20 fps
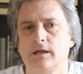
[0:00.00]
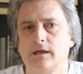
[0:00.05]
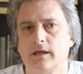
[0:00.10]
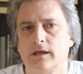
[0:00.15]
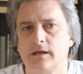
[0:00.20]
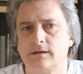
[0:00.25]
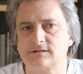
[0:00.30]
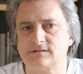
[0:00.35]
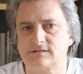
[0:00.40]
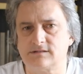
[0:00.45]

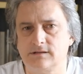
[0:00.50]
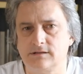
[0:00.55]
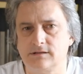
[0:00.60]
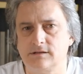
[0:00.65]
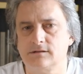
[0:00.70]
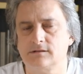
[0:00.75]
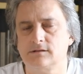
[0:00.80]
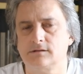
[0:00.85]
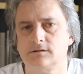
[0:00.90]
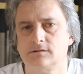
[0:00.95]
and
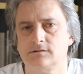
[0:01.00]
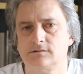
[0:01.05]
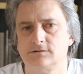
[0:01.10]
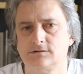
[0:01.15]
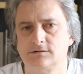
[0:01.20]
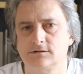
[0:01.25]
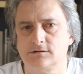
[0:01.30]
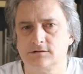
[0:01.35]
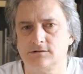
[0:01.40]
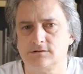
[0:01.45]
still
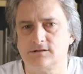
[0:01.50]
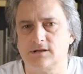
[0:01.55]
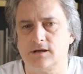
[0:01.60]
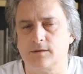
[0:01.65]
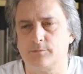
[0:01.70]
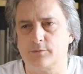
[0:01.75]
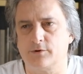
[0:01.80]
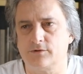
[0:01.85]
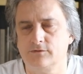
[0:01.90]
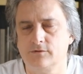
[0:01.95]
Cinecittà
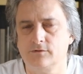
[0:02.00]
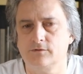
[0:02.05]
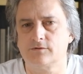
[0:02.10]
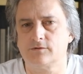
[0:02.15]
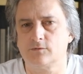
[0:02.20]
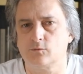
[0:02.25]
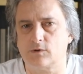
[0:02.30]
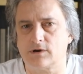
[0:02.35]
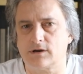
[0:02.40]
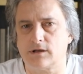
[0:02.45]

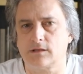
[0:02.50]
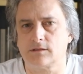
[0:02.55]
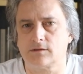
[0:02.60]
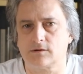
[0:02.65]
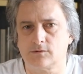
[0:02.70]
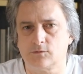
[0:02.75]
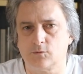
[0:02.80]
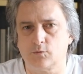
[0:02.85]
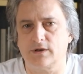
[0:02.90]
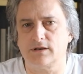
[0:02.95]
produced
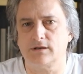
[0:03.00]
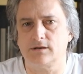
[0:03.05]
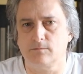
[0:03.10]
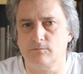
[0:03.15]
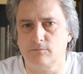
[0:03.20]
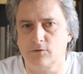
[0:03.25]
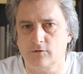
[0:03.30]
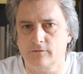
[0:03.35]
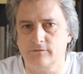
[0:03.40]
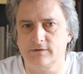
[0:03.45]
120
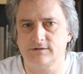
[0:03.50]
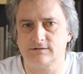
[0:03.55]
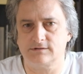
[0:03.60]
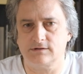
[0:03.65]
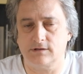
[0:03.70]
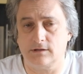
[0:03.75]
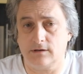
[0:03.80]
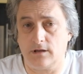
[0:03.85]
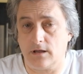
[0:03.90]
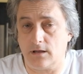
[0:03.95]
movies
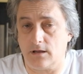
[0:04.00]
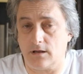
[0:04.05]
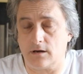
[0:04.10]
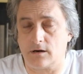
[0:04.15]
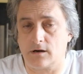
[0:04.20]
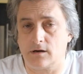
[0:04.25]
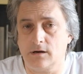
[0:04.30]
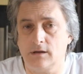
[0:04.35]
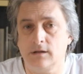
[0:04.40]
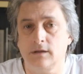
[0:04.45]
in a
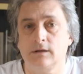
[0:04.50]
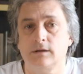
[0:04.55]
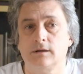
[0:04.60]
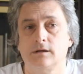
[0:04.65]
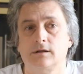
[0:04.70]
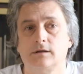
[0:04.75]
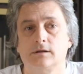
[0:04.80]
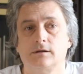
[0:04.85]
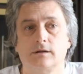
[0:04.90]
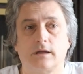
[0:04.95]
year,
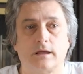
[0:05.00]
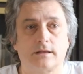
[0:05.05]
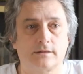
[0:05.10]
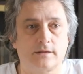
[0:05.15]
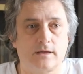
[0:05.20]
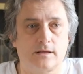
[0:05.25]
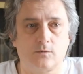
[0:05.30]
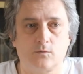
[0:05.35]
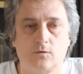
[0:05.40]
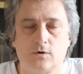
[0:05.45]
and
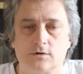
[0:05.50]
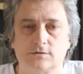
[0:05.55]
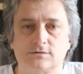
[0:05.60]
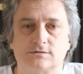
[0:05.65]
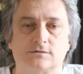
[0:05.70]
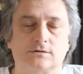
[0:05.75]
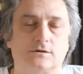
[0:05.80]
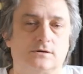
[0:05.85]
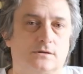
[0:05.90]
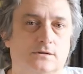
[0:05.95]
that was
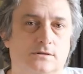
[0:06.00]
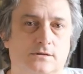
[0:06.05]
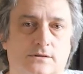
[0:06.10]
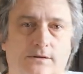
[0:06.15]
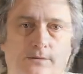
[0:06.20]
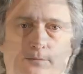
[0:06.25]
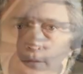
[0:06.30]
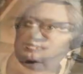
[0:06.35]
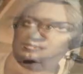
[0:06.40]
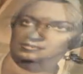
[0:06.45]

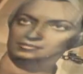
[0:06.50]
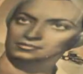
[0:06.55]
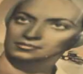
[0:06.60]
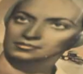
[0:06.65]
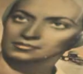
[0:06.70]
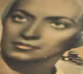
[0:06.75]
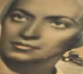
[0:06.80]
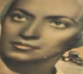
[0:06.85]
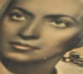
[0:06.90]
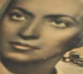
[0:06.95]
the most
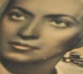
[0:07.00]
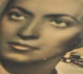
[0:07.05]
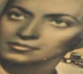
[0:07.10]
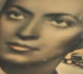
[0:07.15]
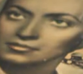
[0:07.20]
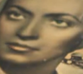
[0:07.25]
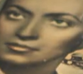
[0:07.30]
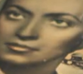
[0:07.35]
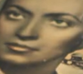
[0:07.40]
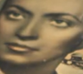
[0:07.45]
film
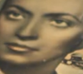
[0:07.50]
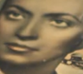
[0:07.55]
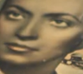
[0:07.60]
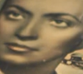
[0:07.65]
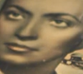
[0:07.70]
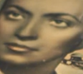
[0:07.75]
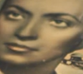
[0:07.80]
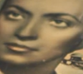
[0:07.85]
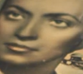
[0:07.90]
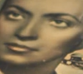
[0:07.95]
produced in
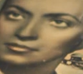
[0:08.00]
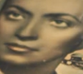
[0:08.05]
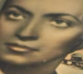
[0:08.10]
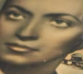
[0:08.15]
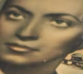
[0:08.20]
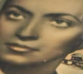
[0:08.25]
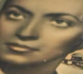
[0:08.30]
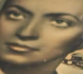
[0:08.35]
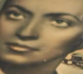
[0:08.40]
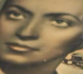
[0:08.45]
Europe
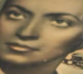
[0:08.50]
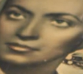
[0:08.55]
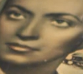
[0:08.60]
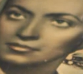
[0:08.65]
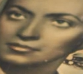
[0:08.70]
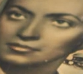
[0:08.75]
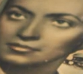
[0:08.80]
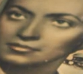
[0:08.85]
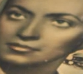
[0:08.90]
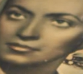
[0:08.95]
at the
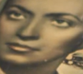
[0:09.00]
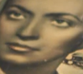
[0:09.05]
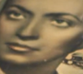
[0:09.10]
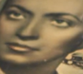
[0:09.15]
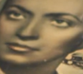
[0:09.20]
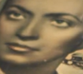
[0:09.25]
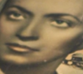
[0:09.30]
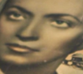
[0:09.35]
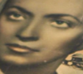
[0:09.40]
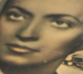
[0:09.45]
time.
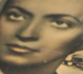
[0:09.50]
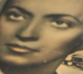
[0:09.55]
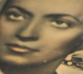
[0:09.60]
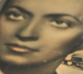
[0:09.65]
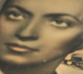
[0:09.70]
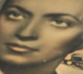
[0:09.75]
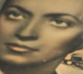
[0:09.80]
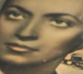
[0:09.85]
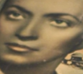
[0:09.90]
So